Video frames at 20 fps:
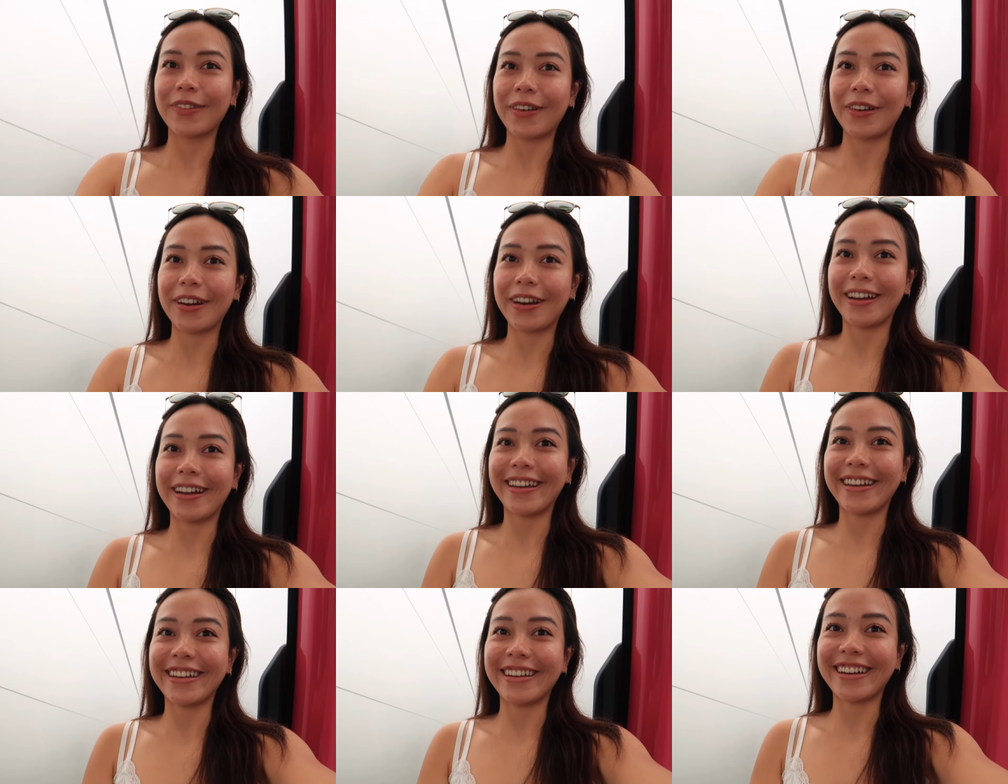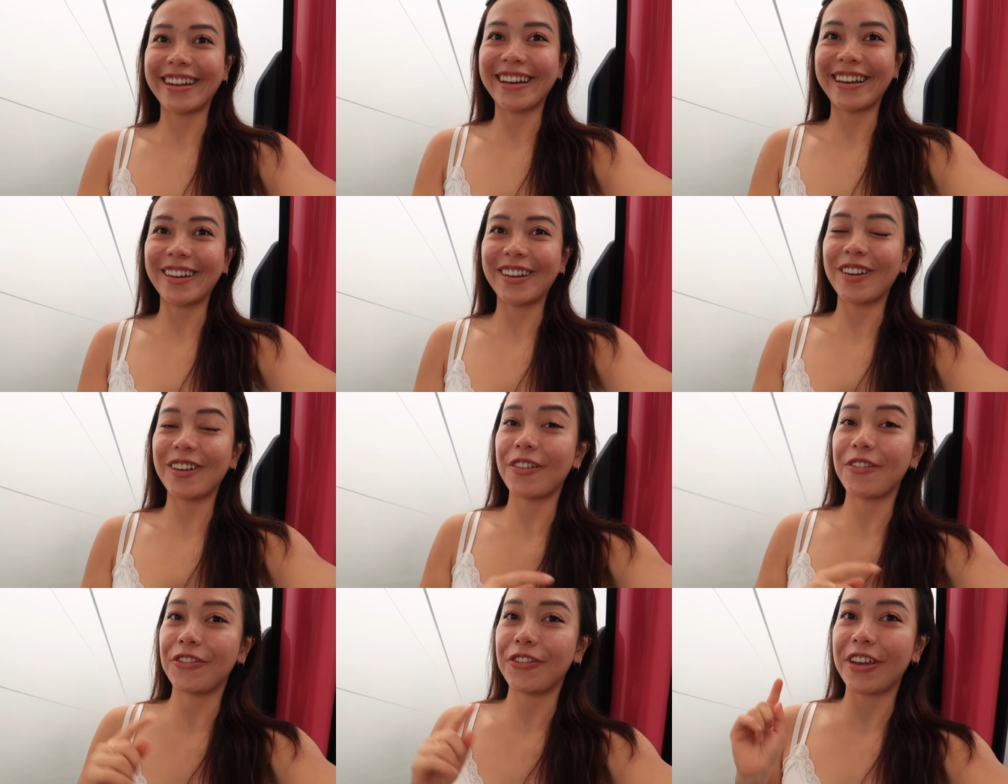I don't
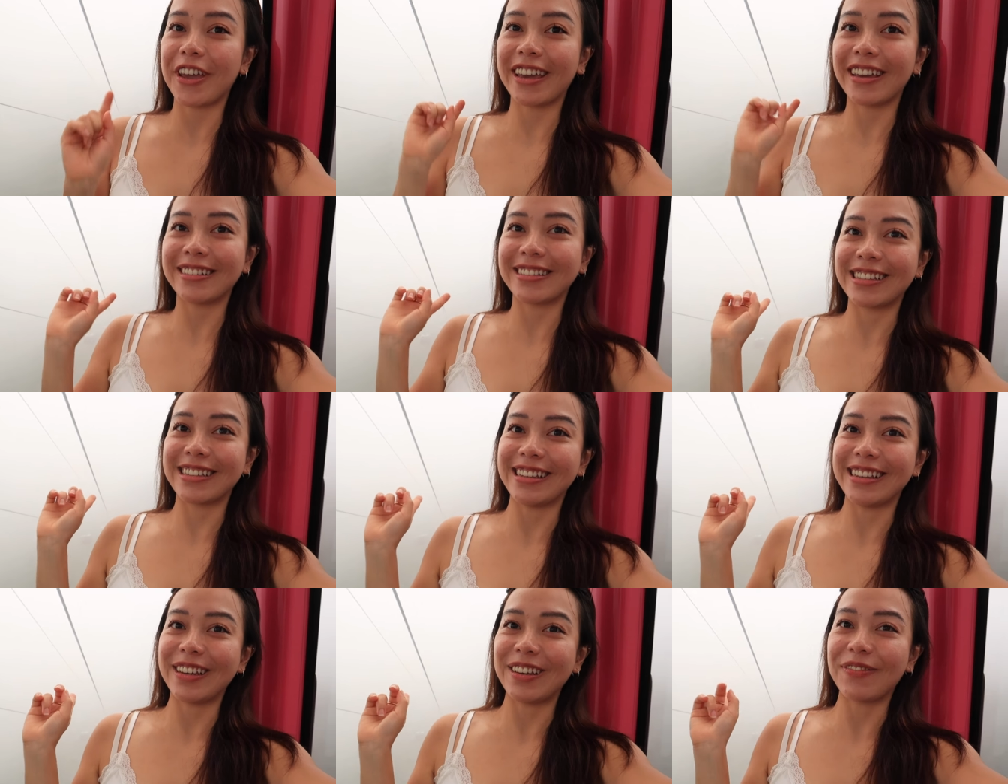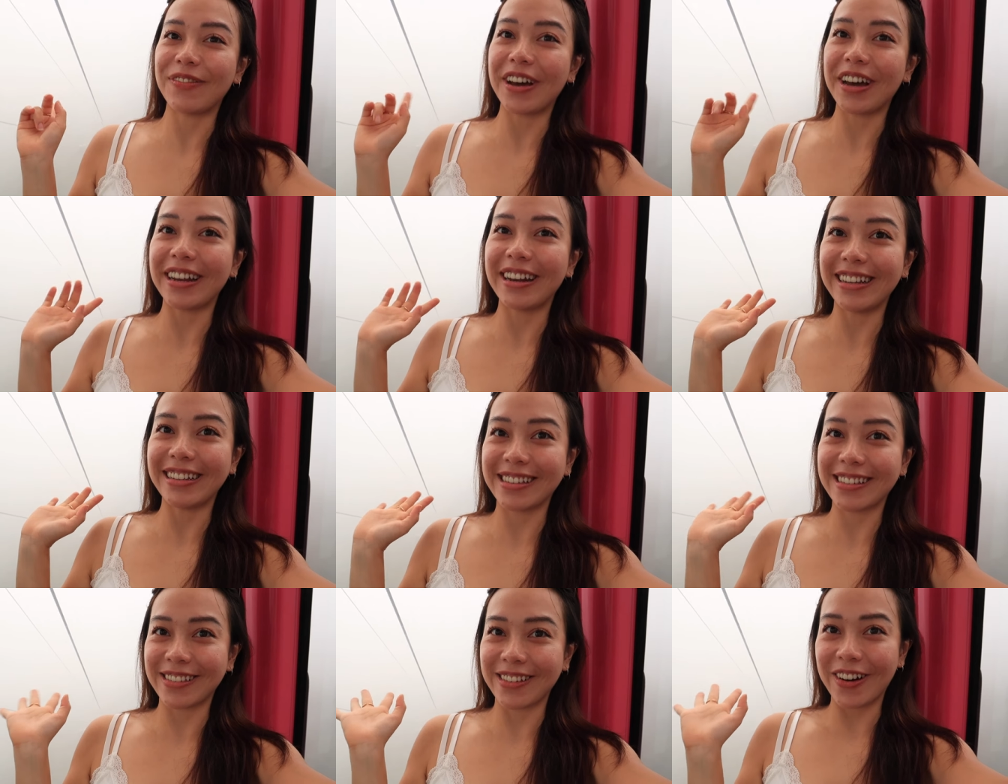know if you can see, but
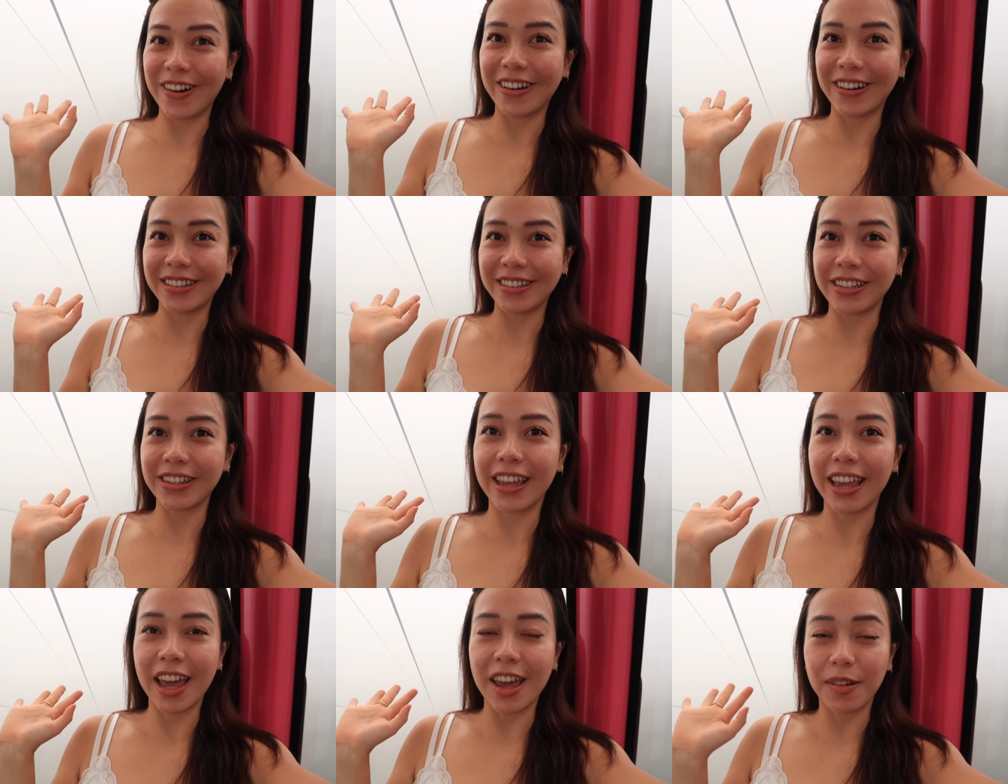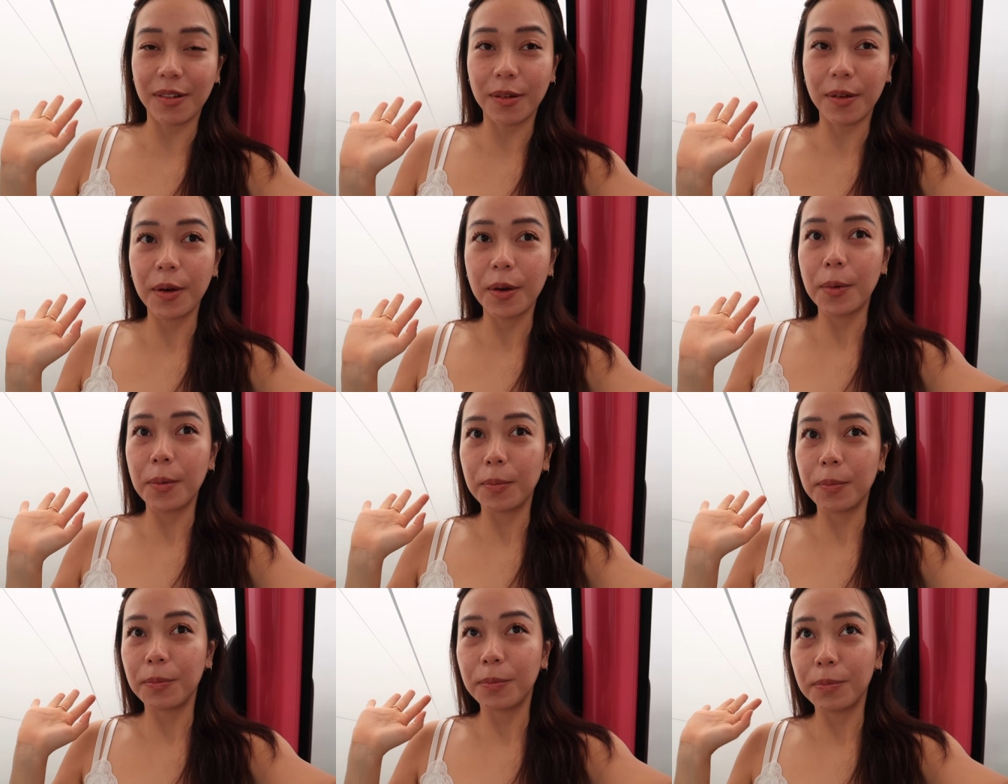it's starting to get
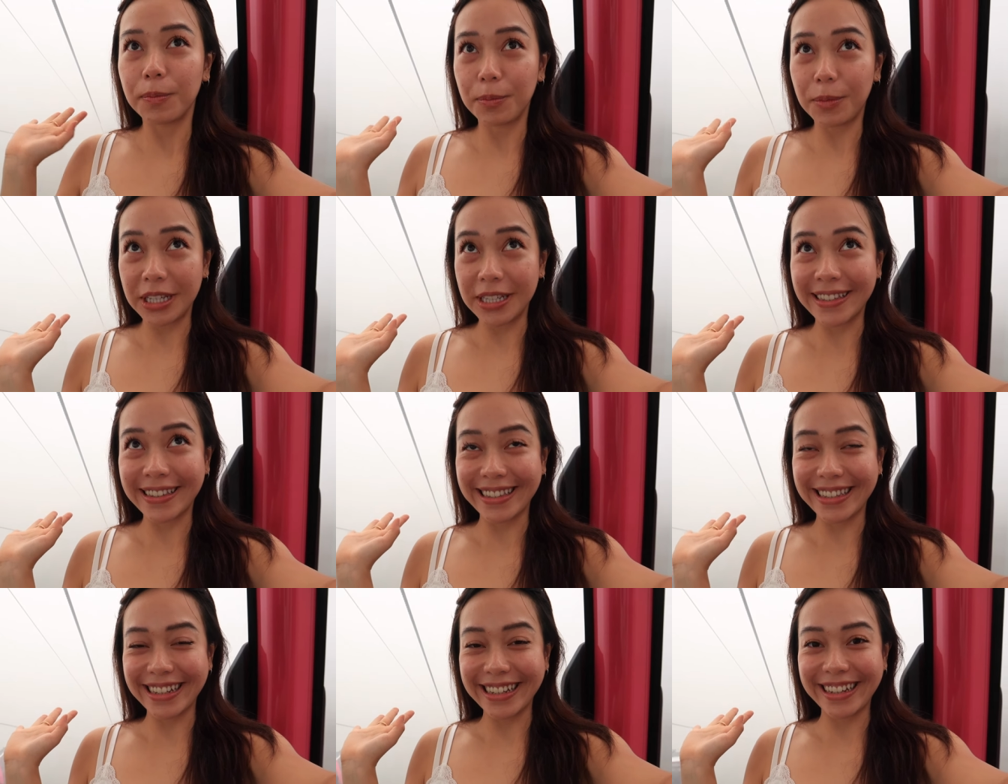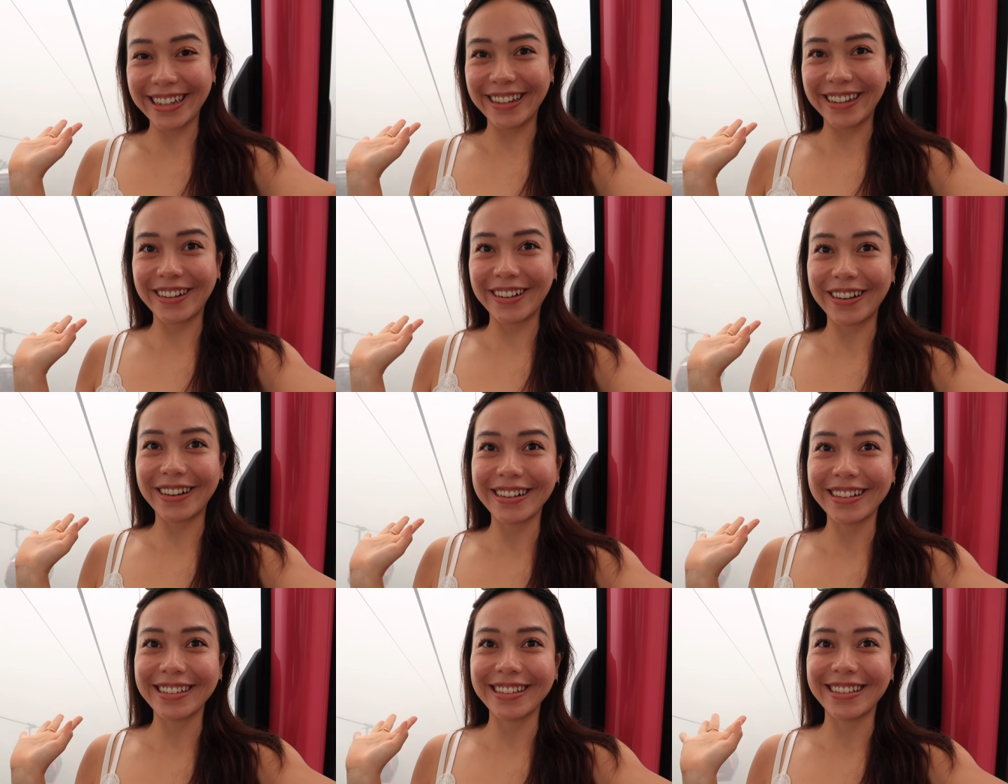misty
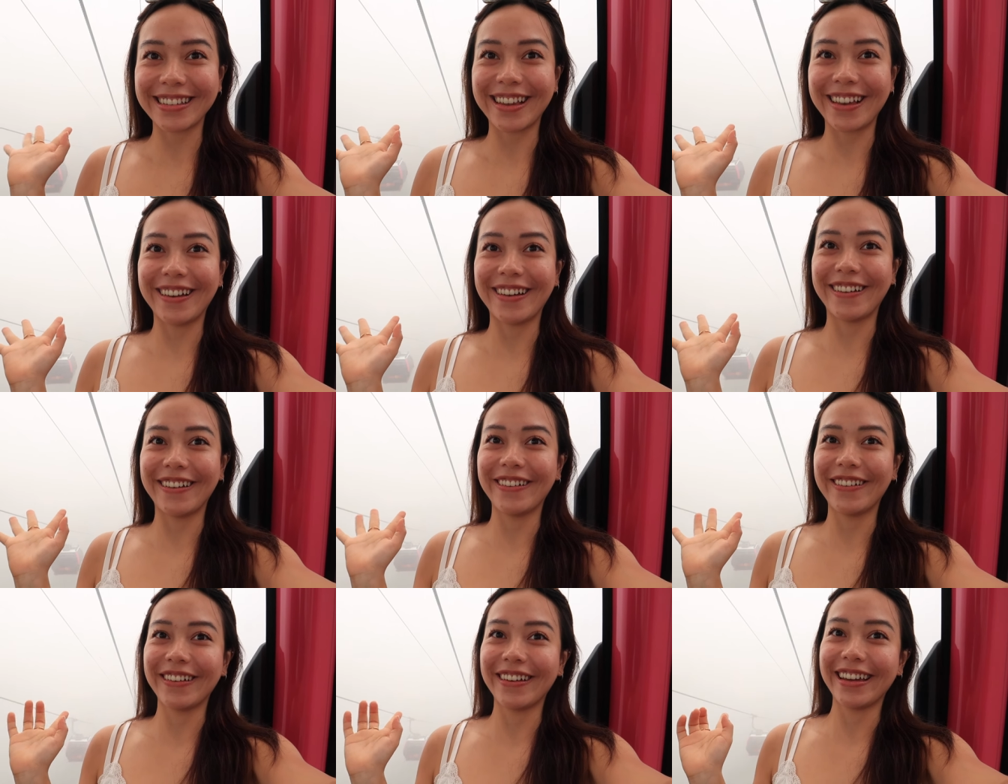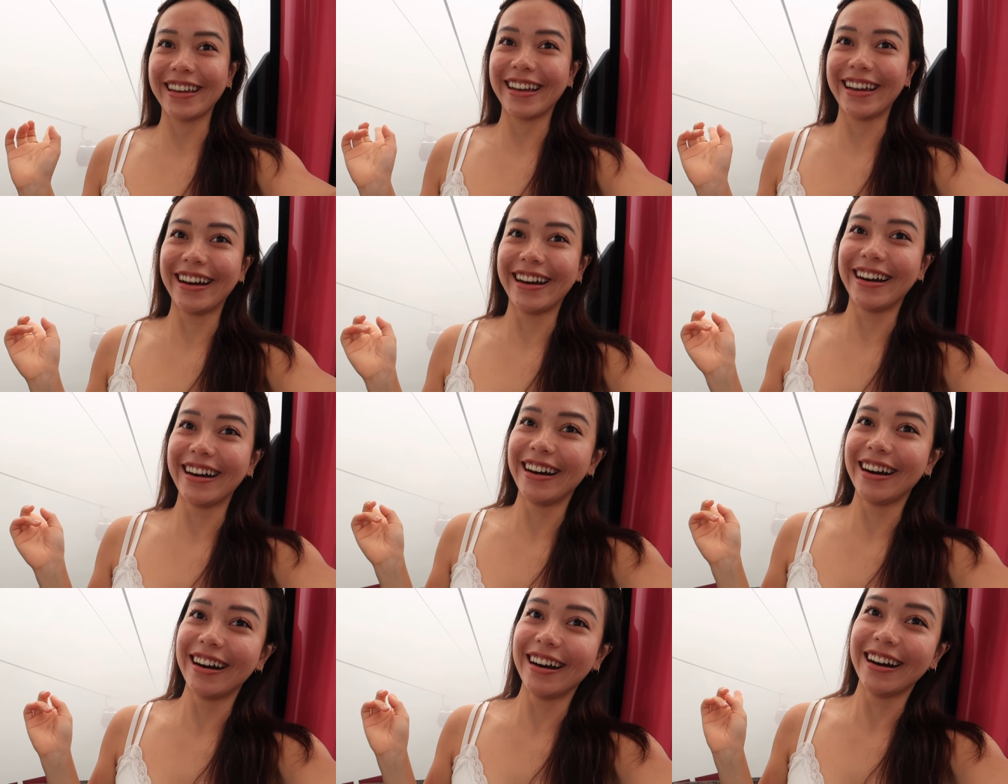here. So
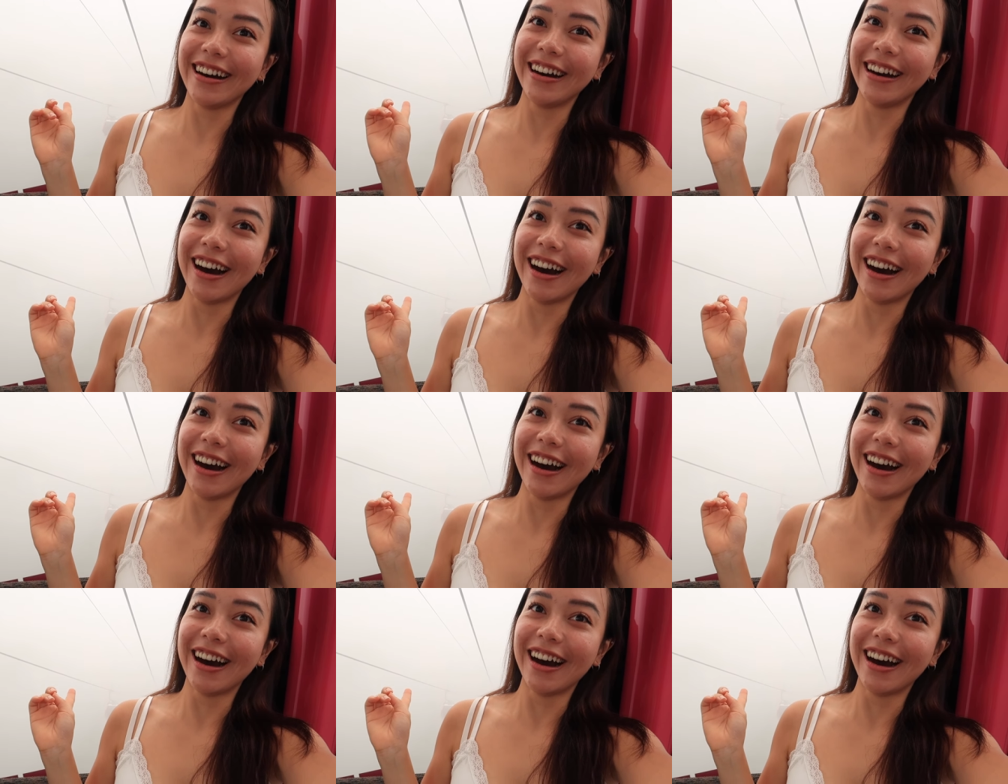uh,